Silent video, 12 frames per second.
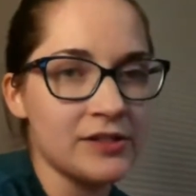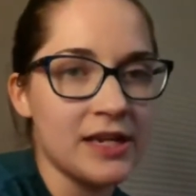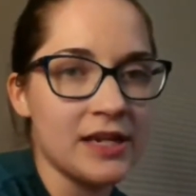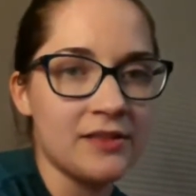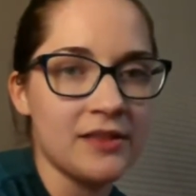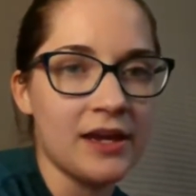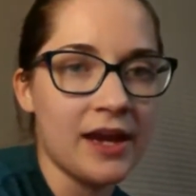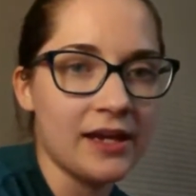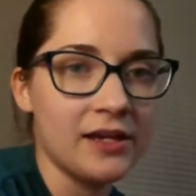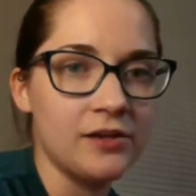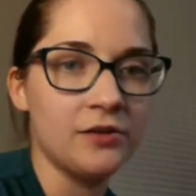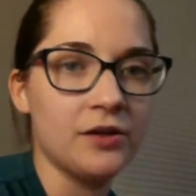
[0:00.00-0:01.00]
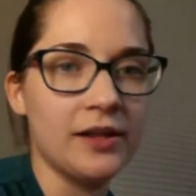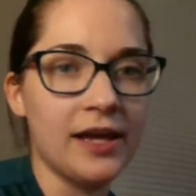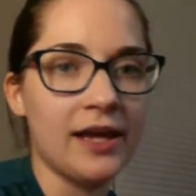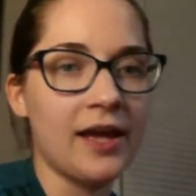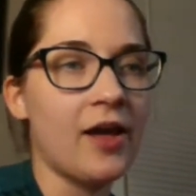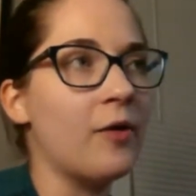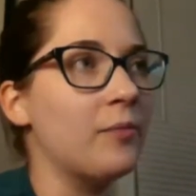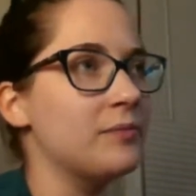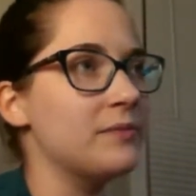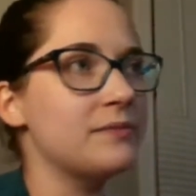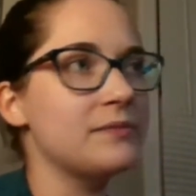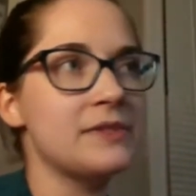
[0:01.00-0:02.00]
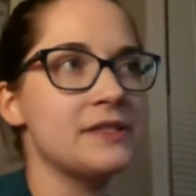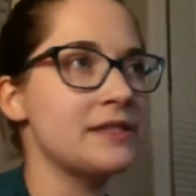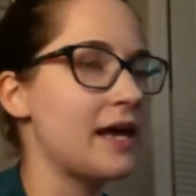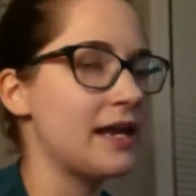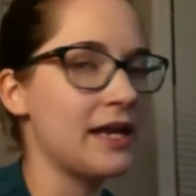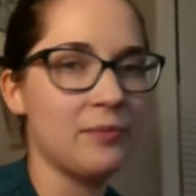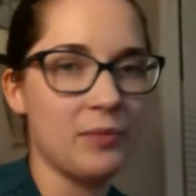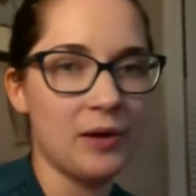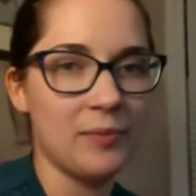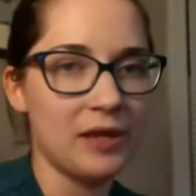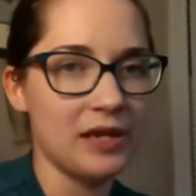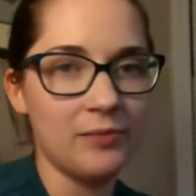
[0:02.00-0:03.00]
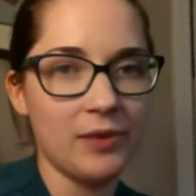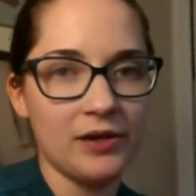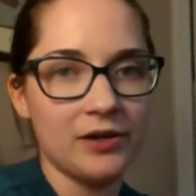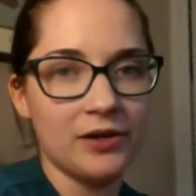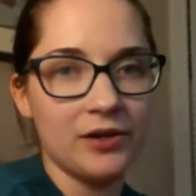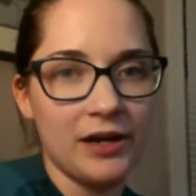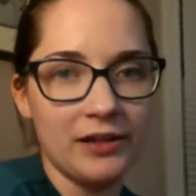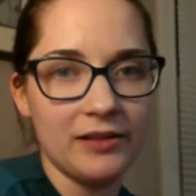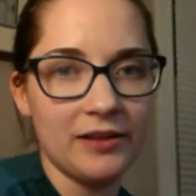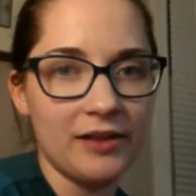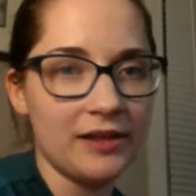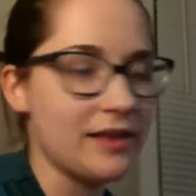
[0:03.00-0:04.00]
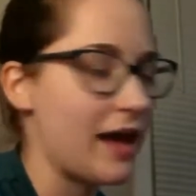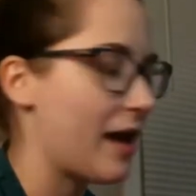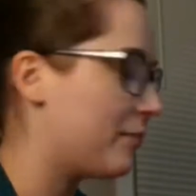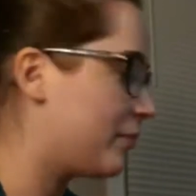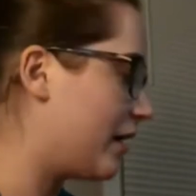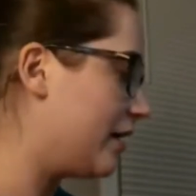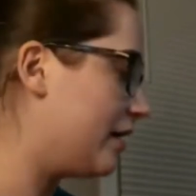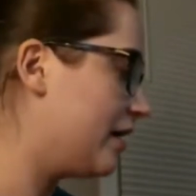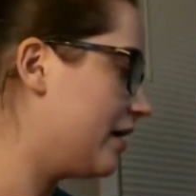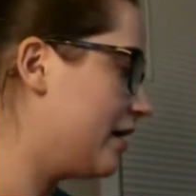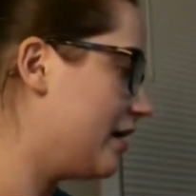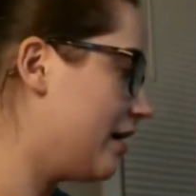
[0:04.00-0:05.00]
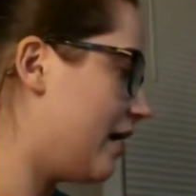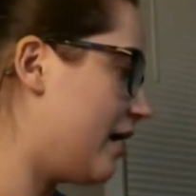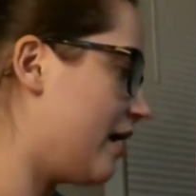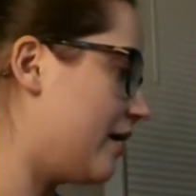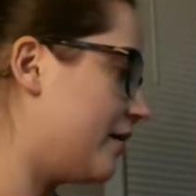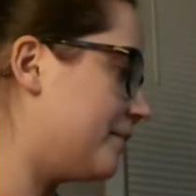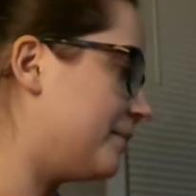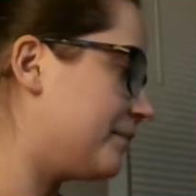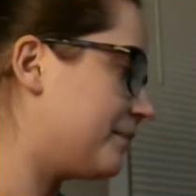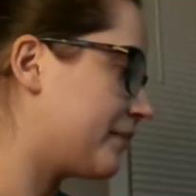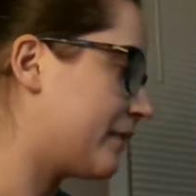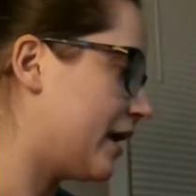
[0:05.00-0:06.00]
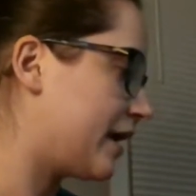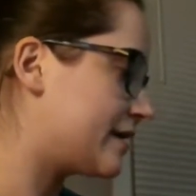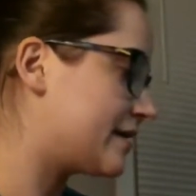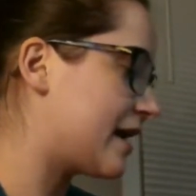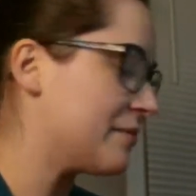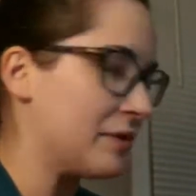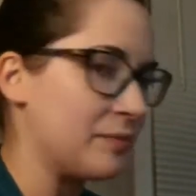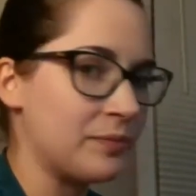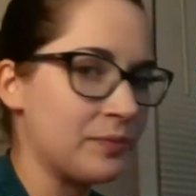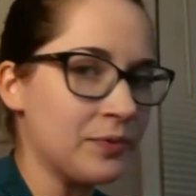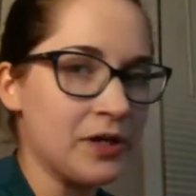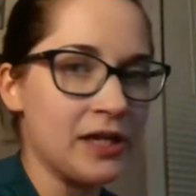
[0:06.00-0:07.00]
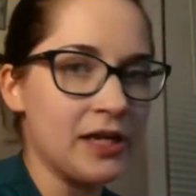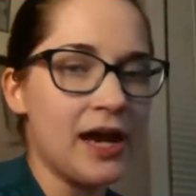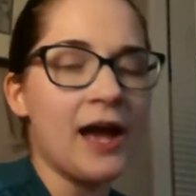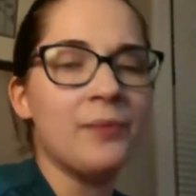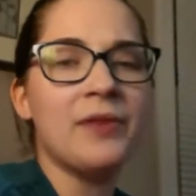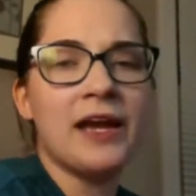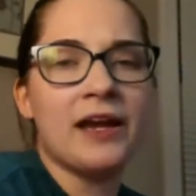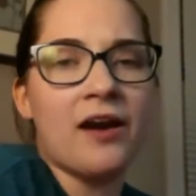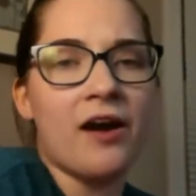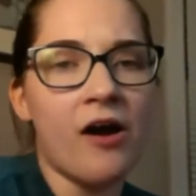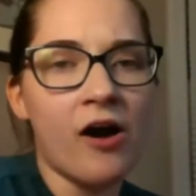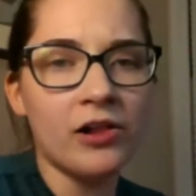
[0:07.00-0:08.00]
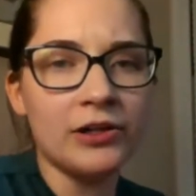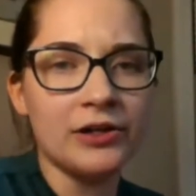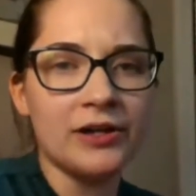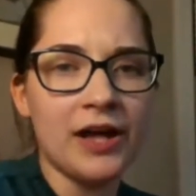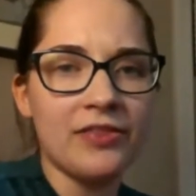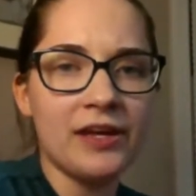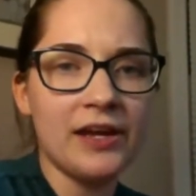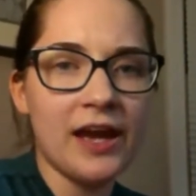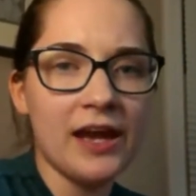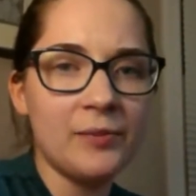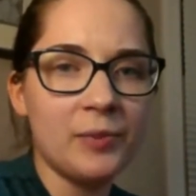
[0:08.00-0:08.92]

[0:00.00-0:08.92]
just seeing if there's anything I can do to like help set him up any better or anything like that. But because I'm like a all